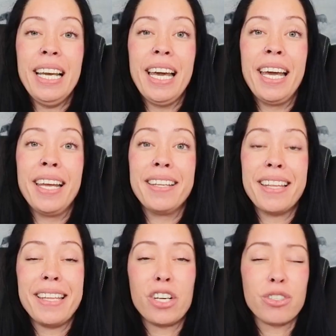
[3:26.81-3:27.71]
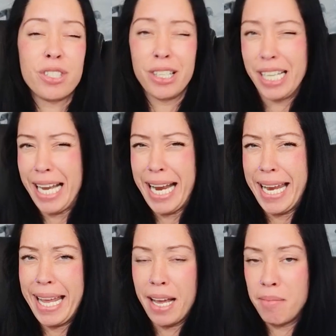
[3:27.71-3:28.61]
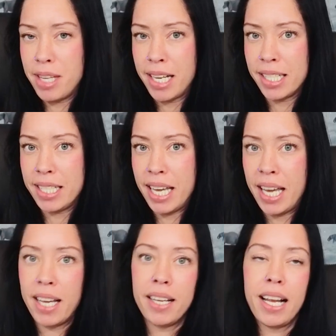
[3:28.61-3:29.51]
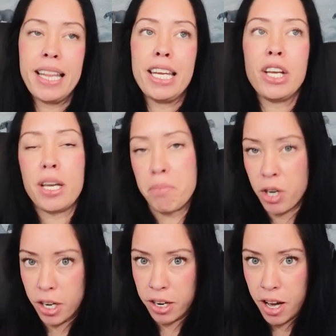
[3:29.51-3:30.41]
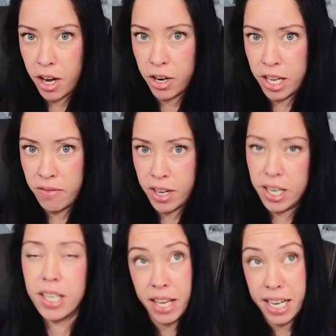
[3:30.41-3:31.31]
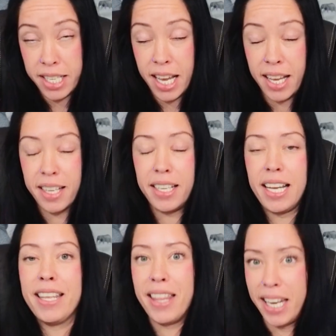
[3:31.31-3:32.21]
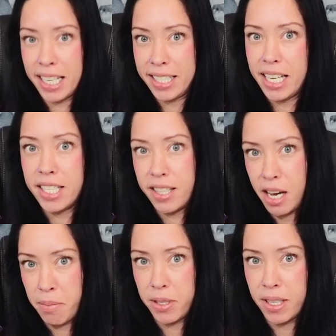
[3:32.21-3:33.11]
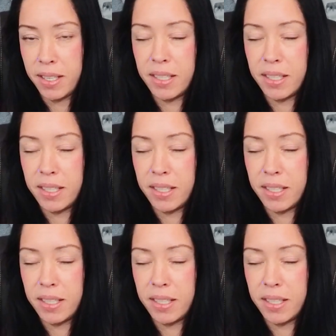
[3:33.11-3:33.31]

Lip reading: And then that goes till 8 a.m. the next day, and then you can't park on odd or even that day, and then the next day it's the opposite.